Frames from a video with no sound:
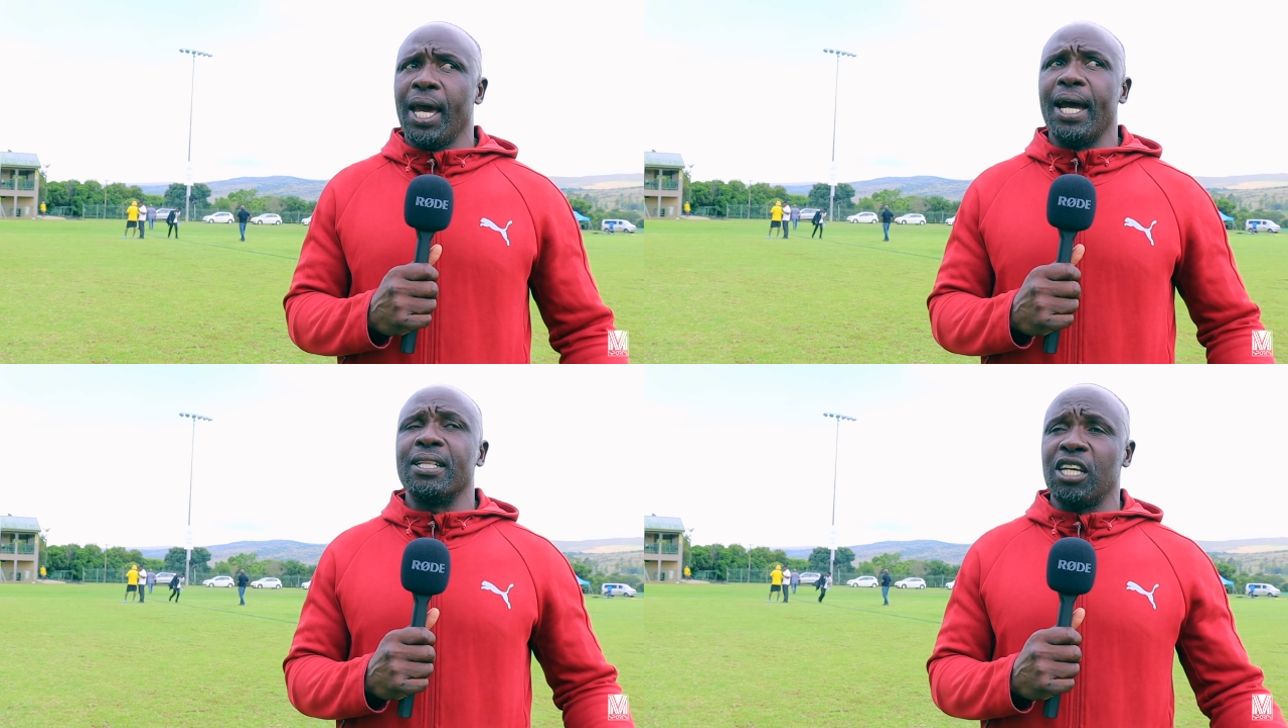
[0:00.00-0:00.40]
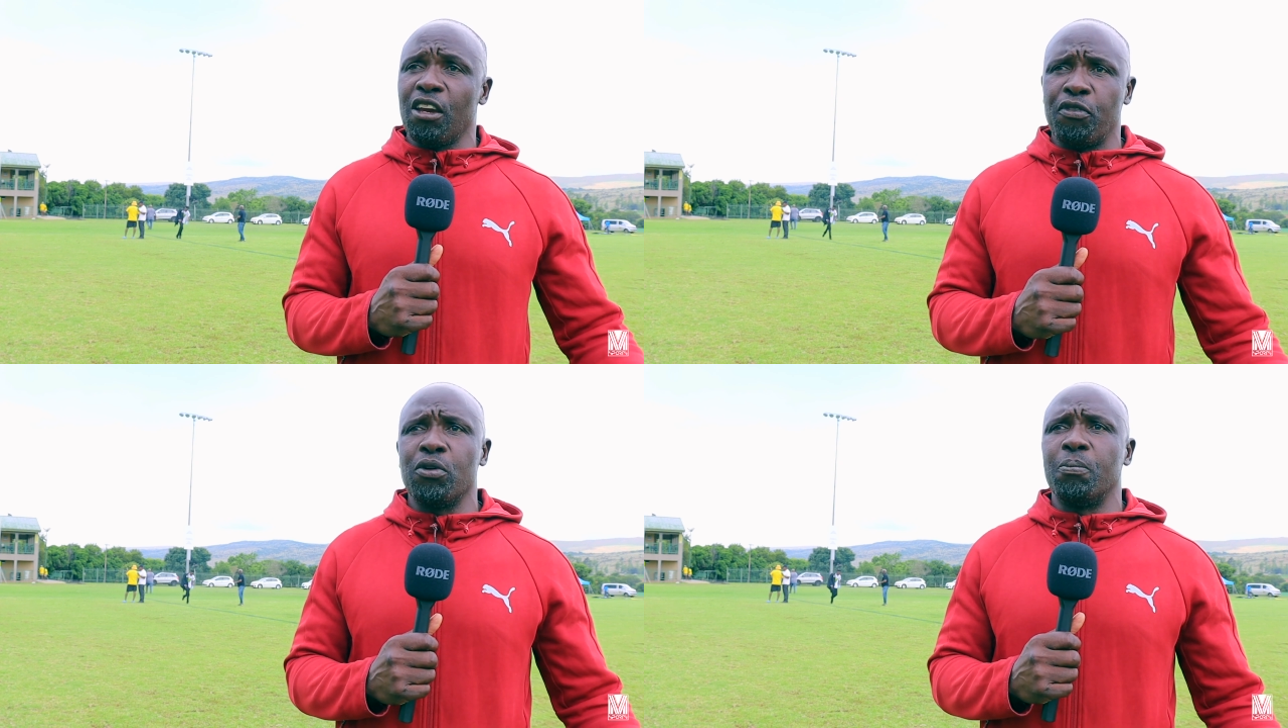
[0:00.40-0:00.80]
and
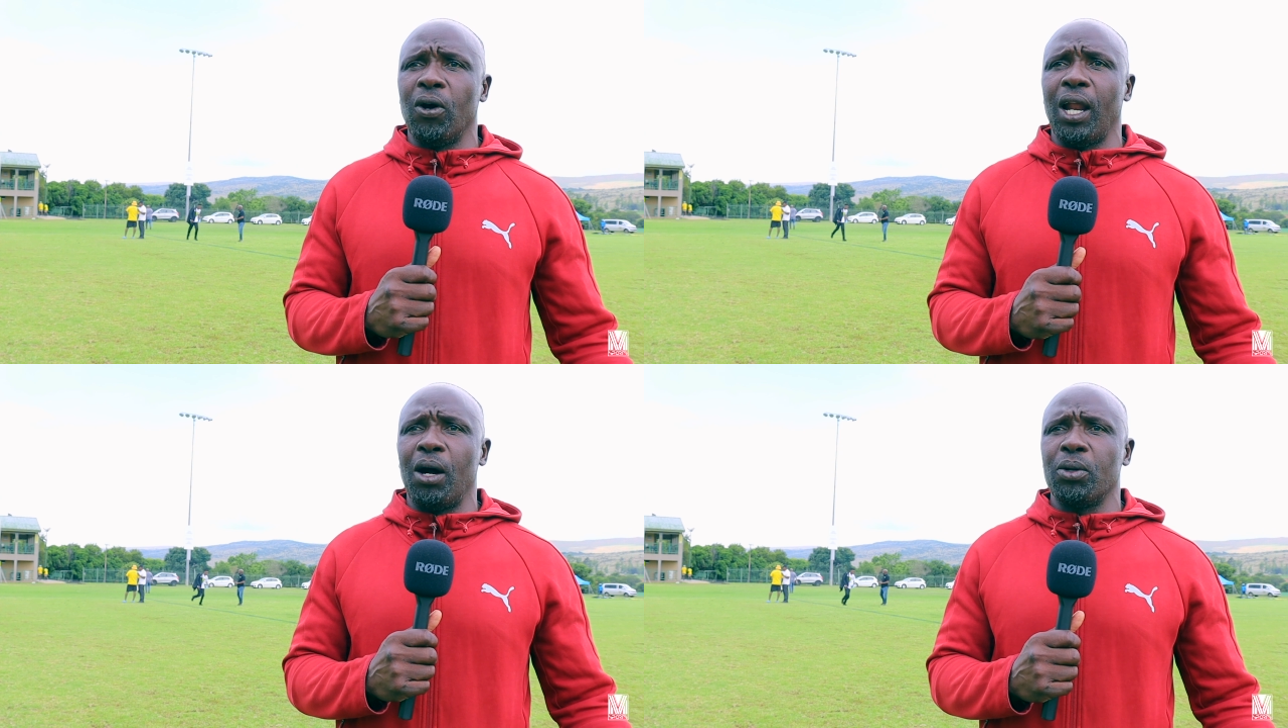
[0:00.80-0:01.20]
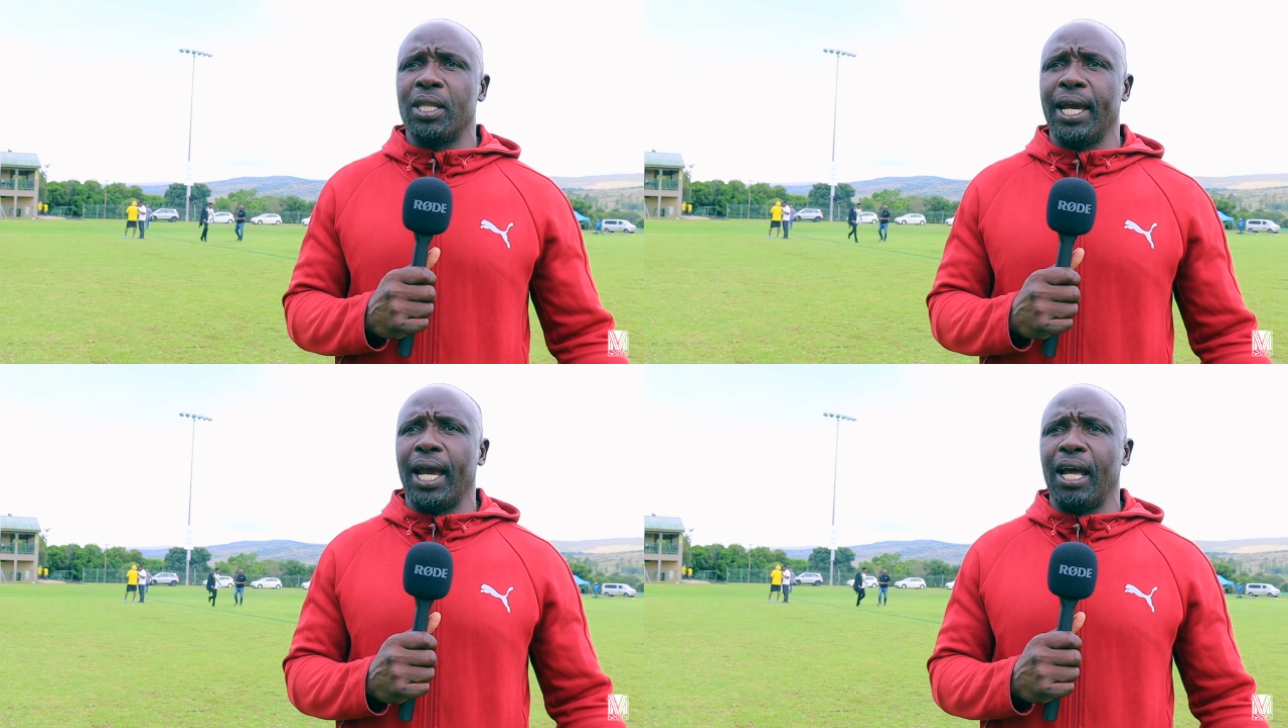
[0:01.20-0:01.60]
take football out
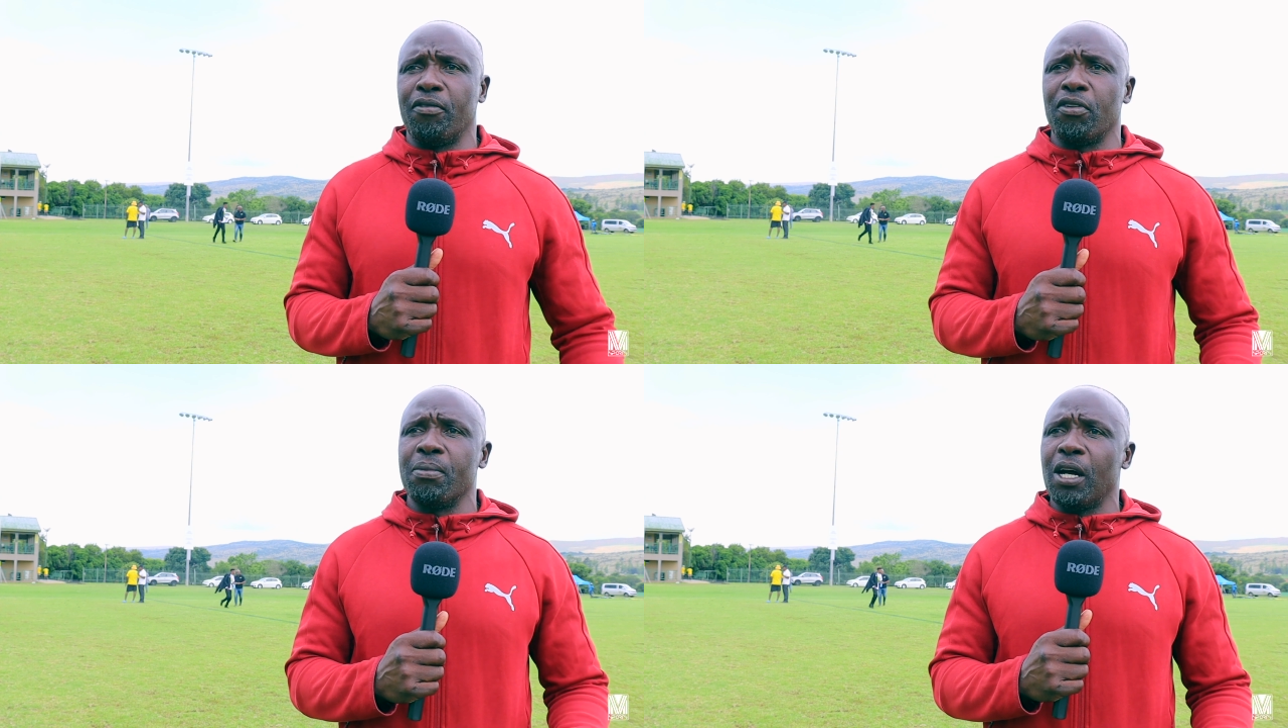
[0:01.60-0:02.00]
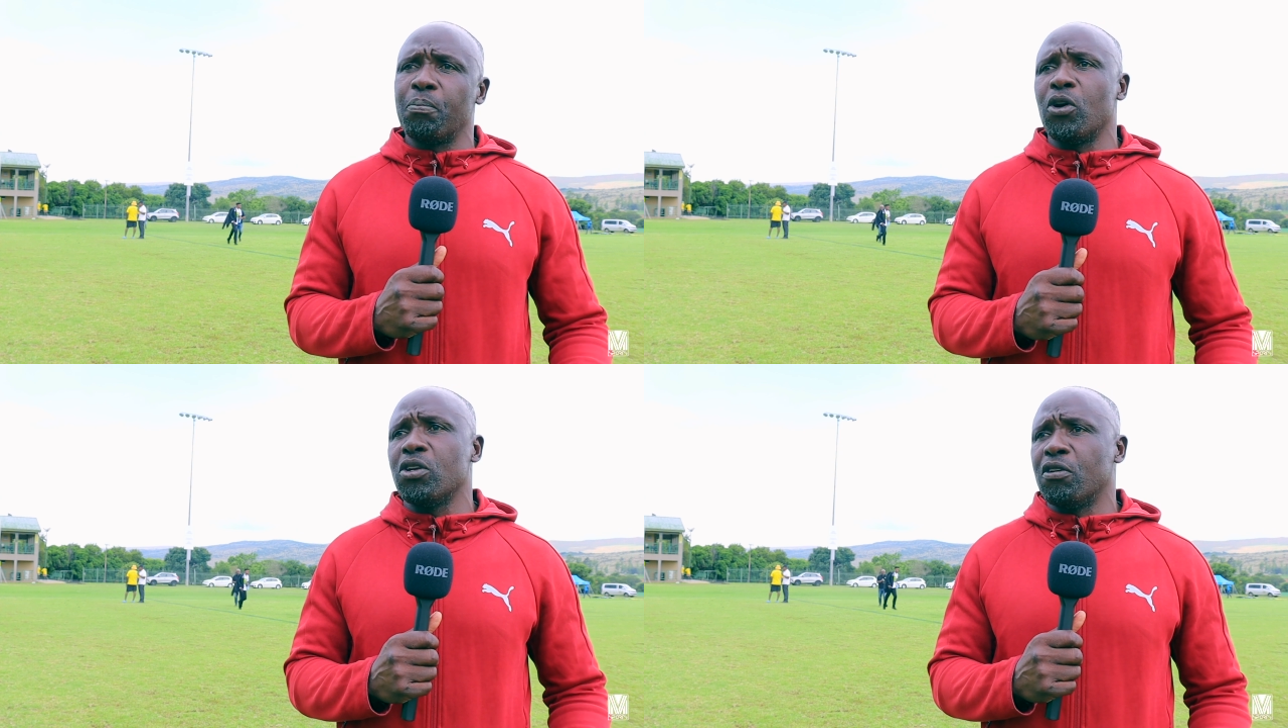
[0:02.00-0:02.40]
there, and from
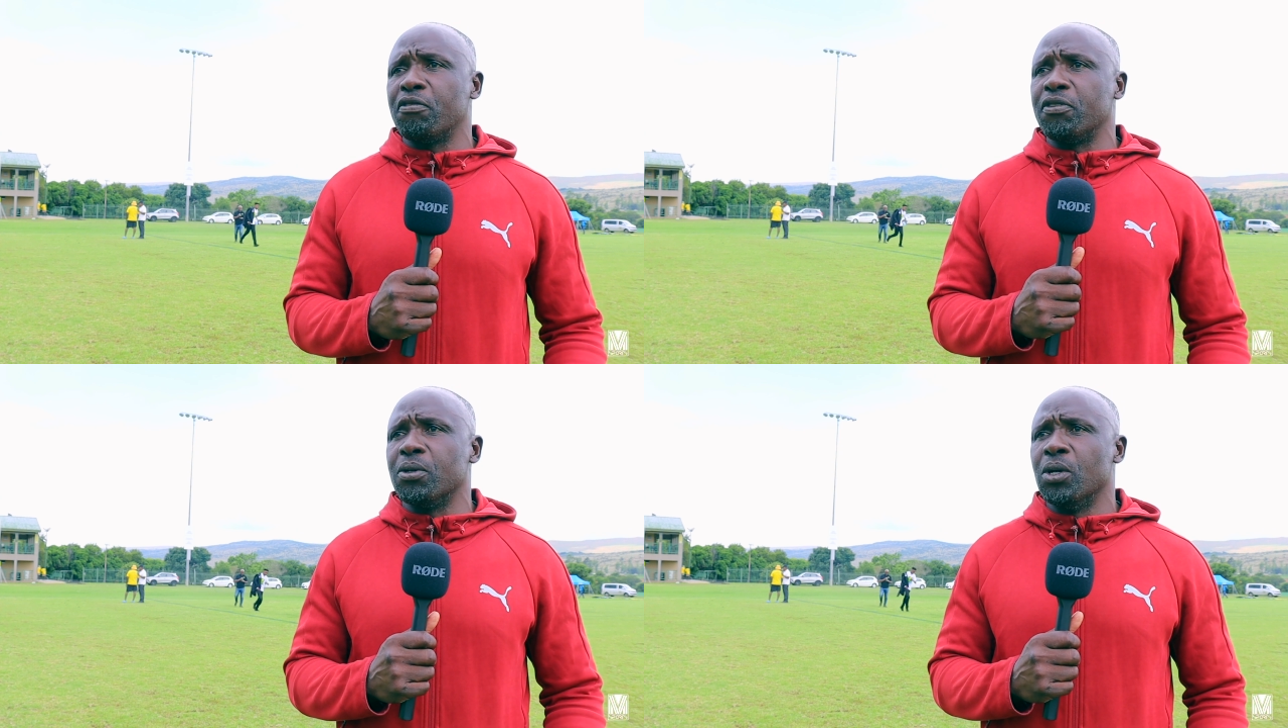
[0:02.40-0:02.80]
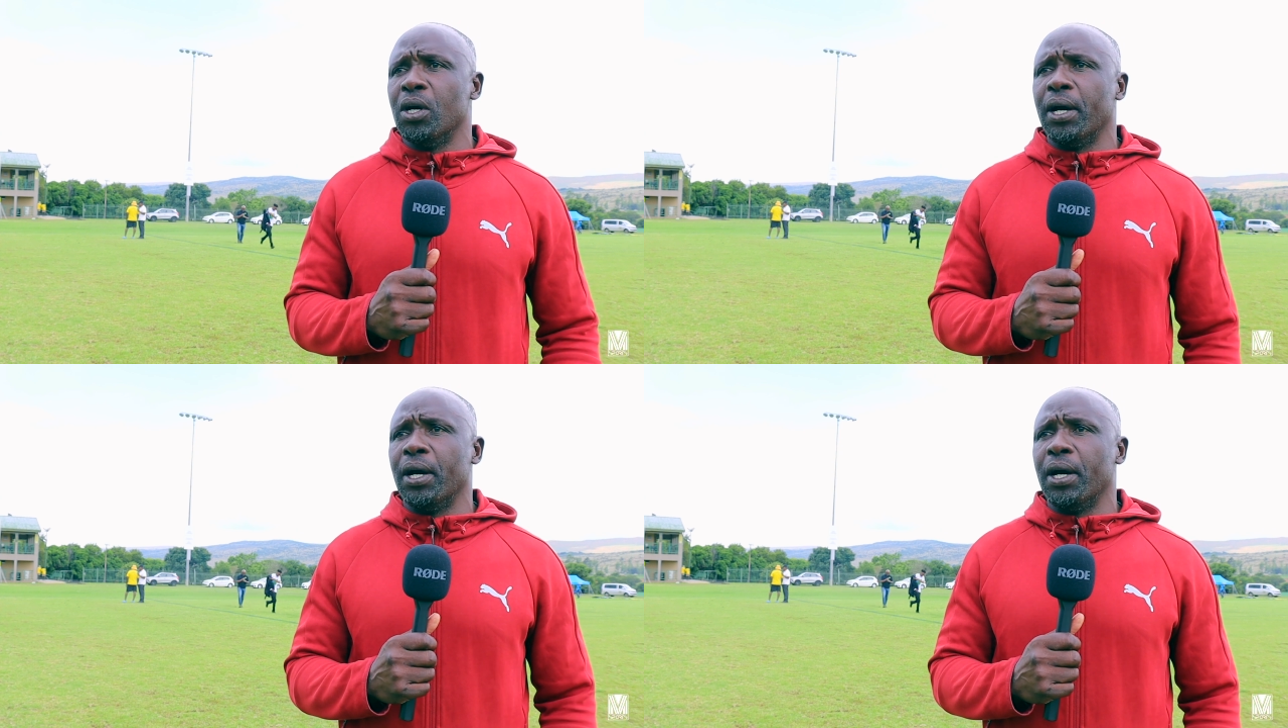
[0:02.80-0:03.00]
that point of view